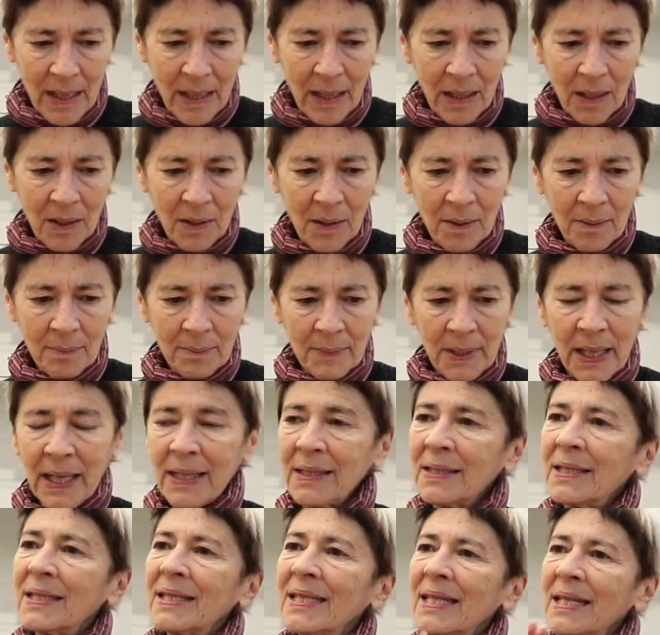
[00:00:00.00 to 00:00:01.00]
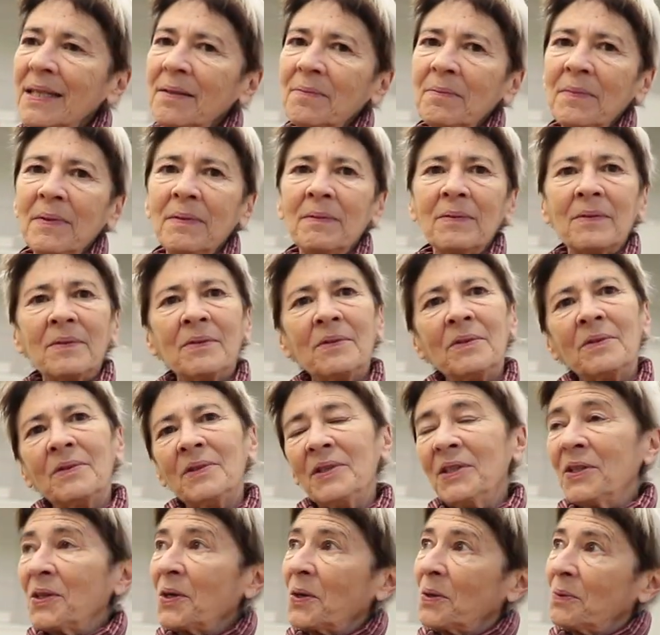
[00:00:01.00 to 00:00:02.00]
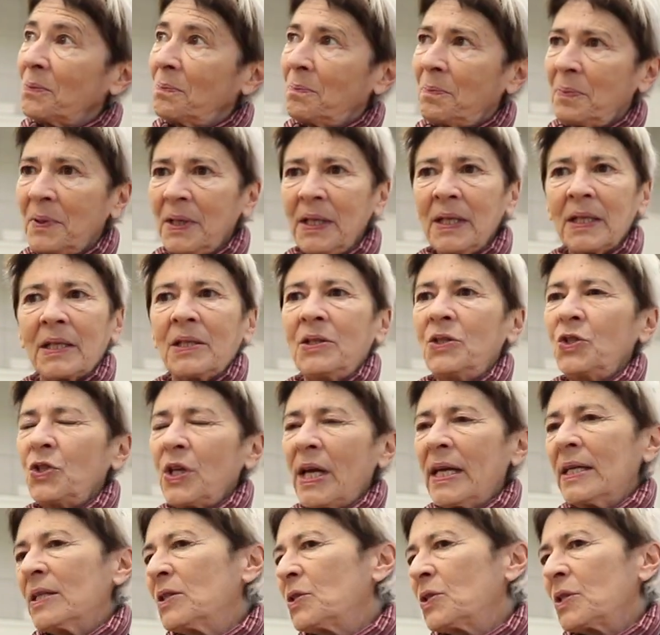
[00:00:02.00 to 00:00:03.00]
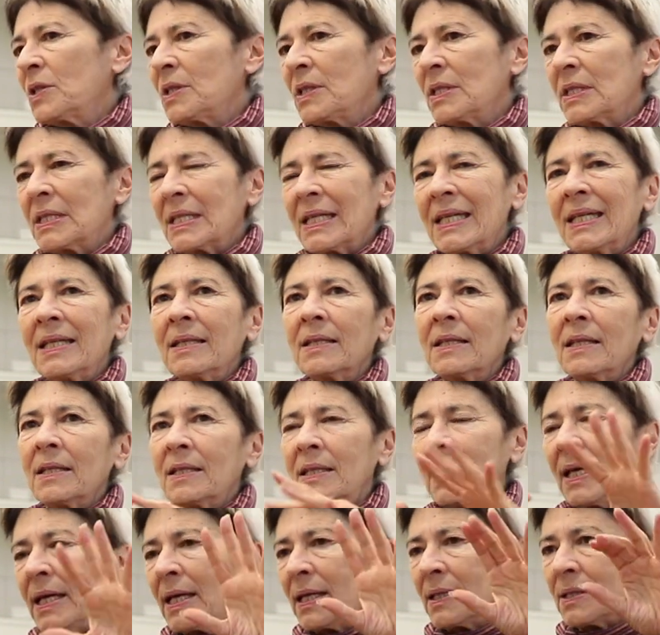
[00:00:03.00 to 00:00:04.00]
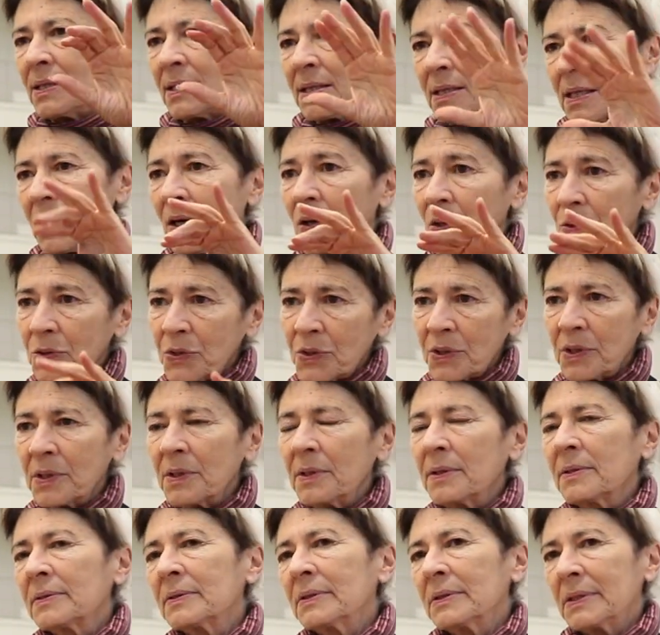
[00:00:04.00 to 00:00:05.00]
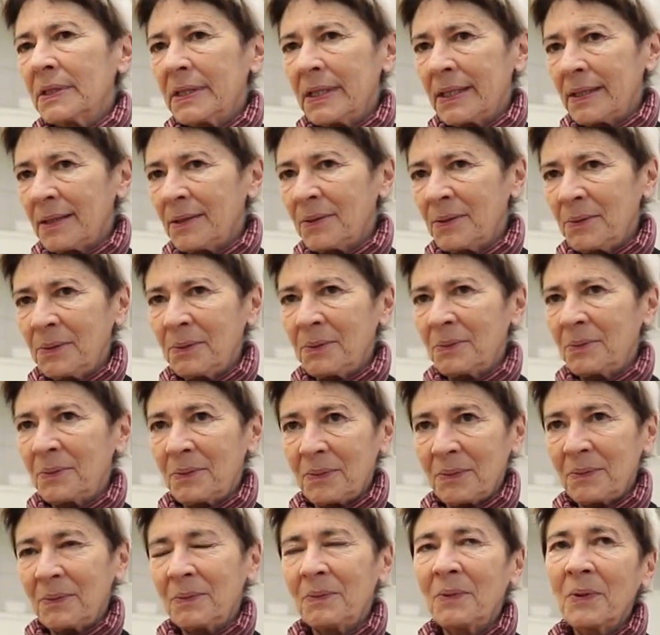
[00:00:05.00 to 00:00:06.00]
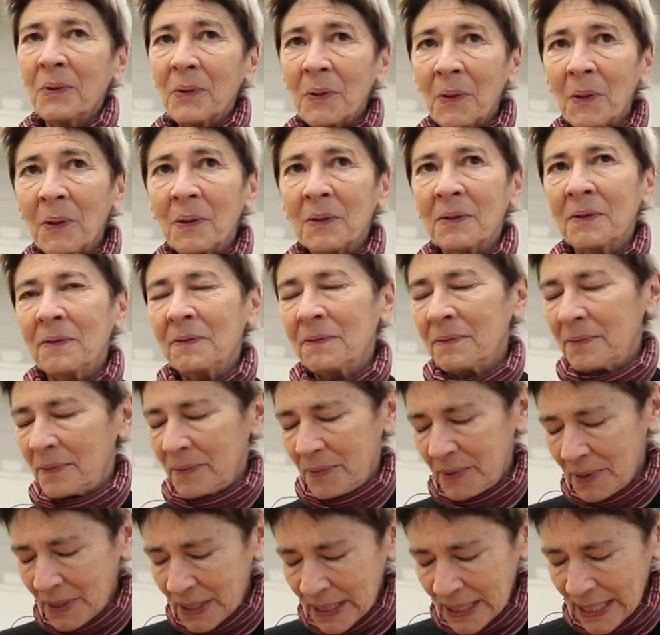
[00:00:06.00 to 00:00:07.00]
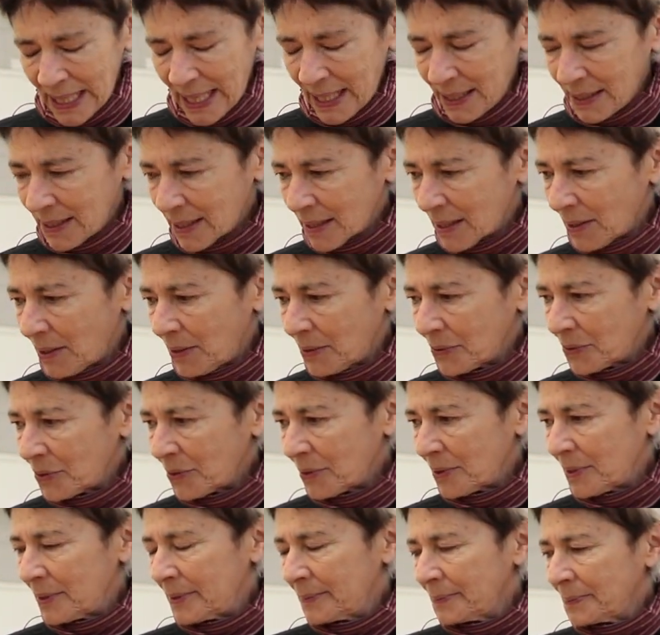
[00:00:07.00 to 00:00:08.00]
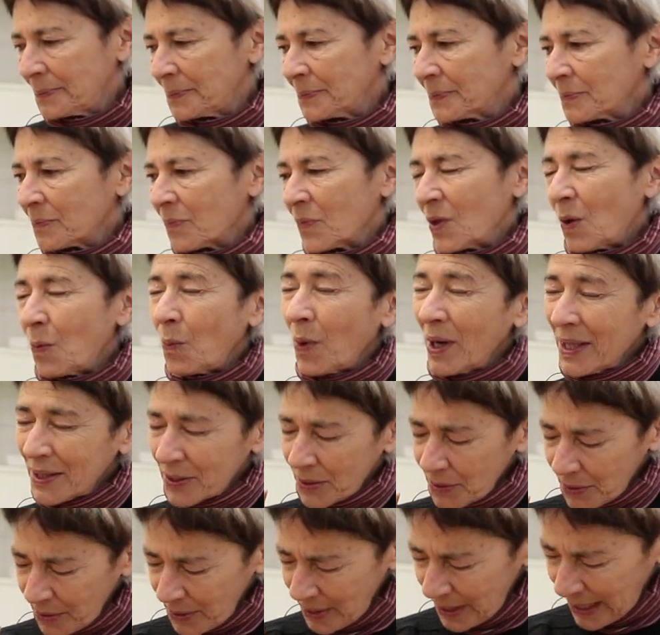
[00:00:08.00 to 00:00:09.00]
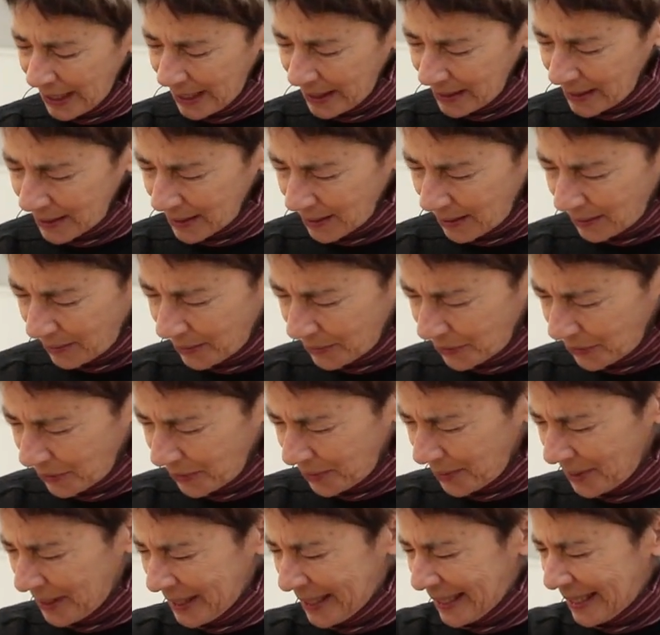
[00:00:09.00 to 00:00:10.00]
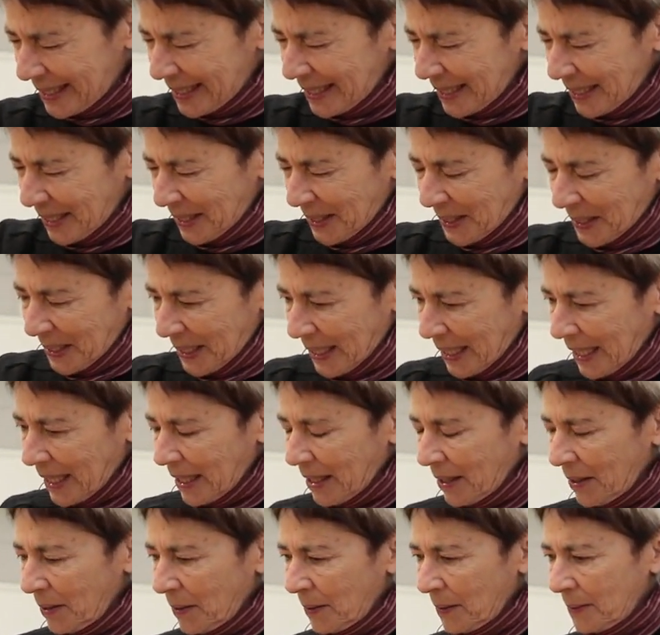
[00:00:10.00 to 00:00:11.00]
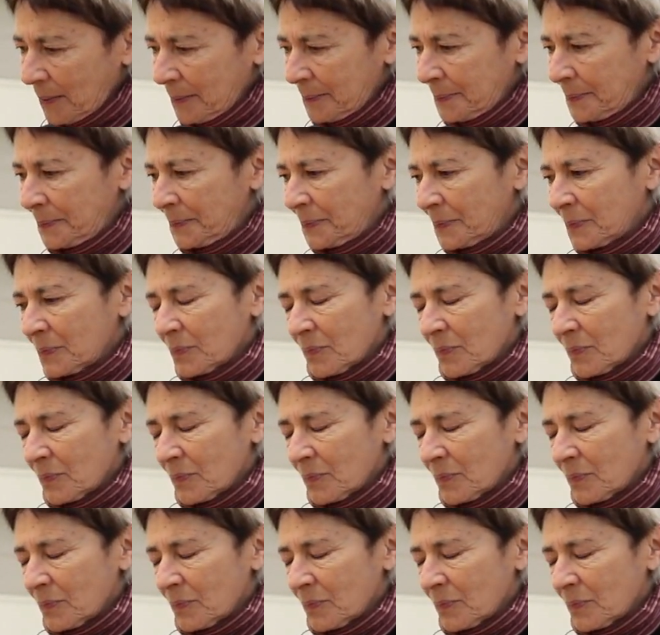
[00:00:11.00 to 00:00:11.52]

and seen, big changes in the dance culture, in the world, in the dance culture, Western dance culture. And